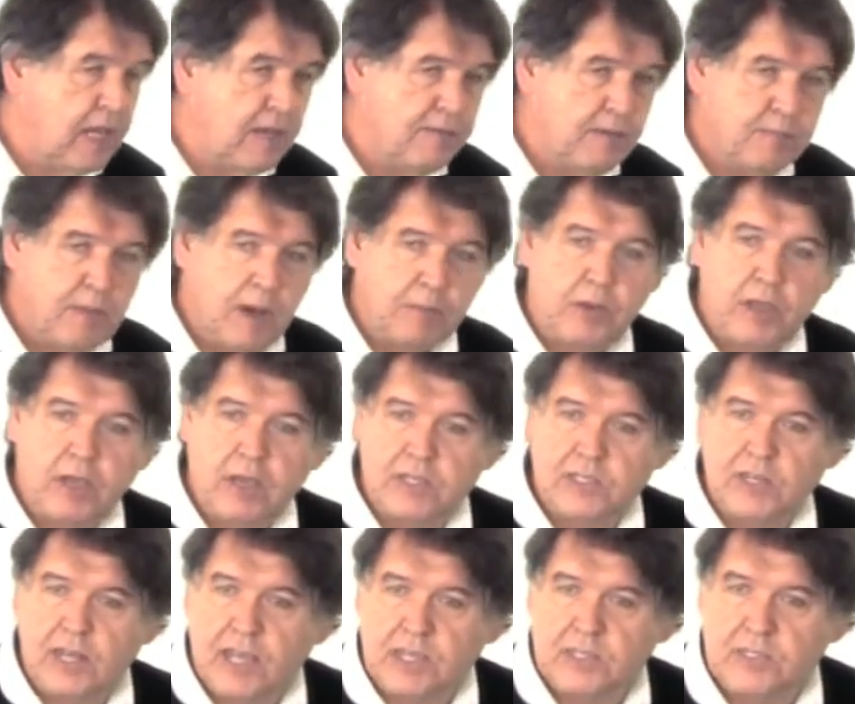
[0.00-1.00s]
Even Bob
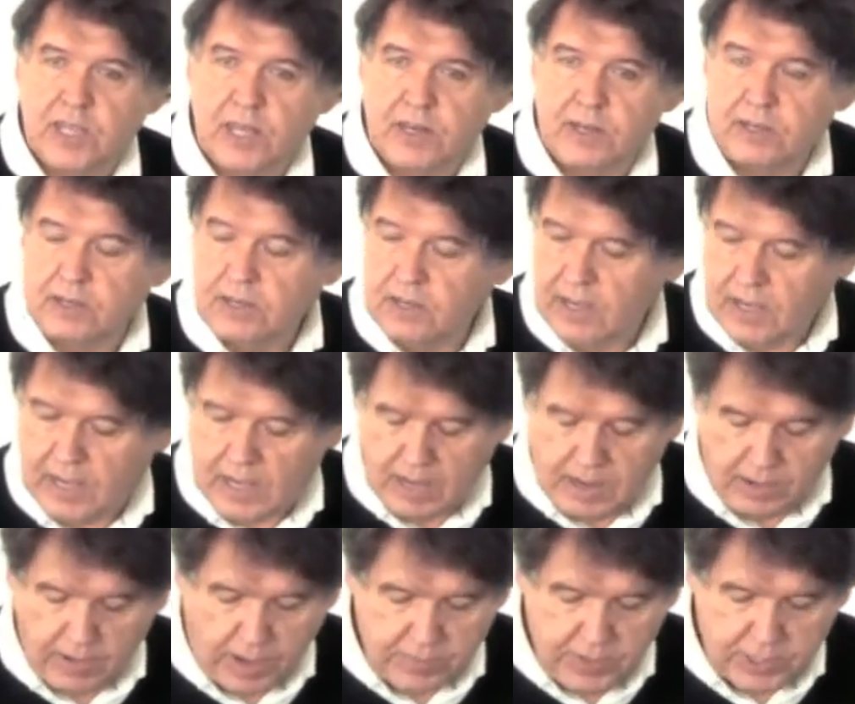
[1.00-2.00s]
Kerslake said it.
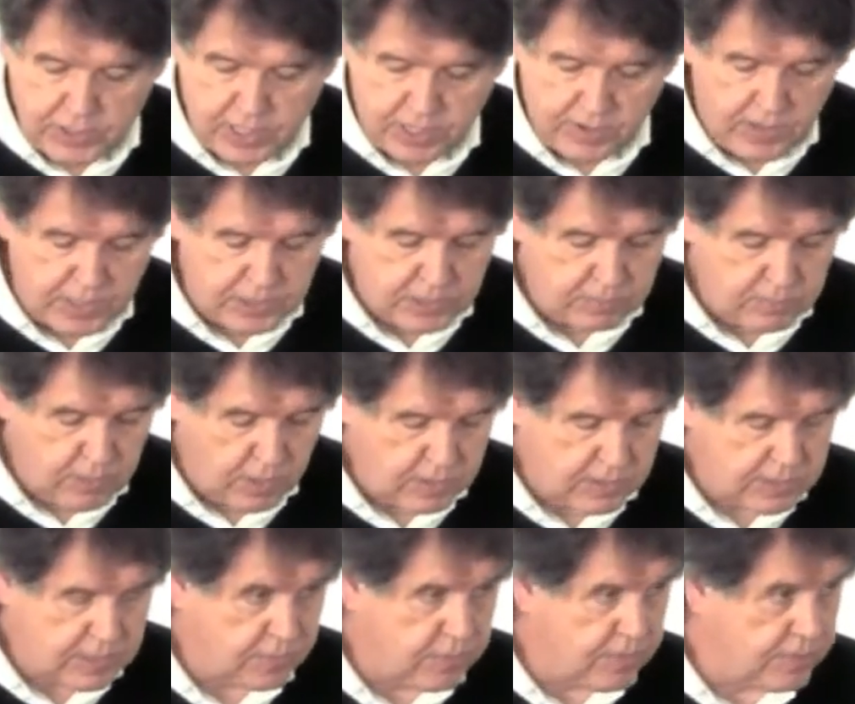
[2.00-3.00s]
Our regeneration
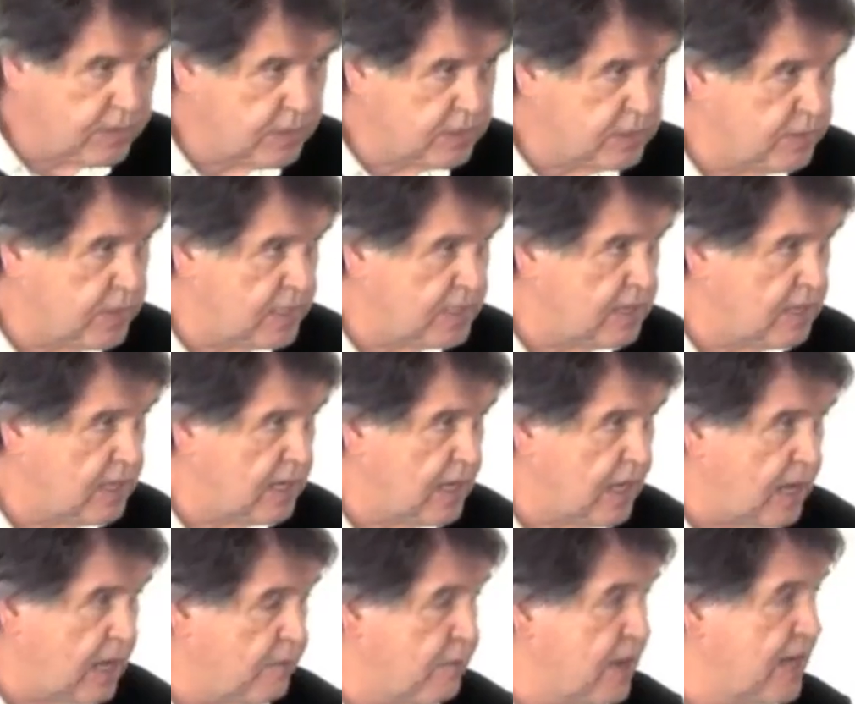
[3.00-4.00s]
models that we've used
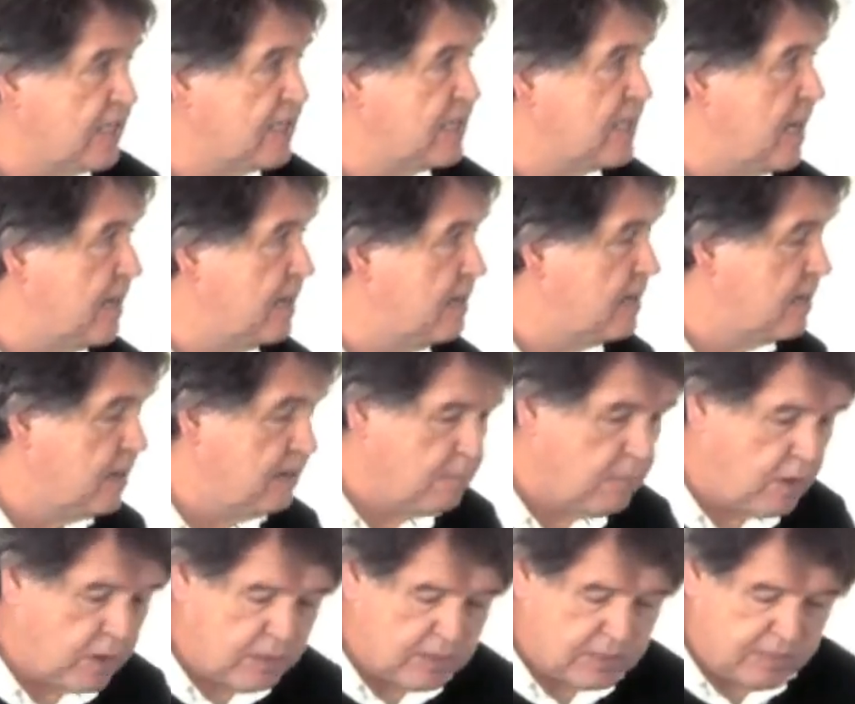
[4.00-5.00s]
recently, our real estate
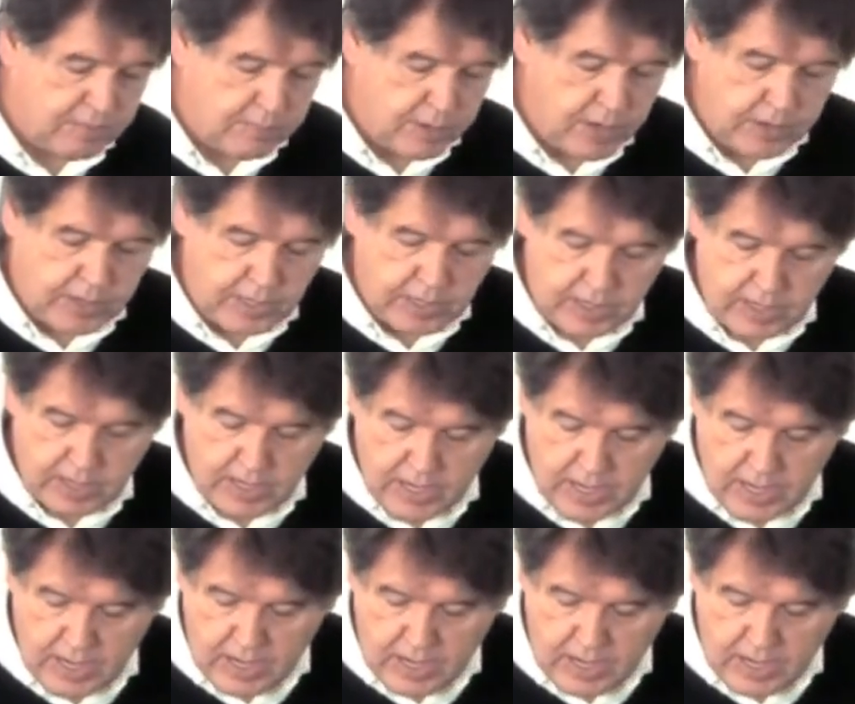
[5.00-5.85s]
models are broken.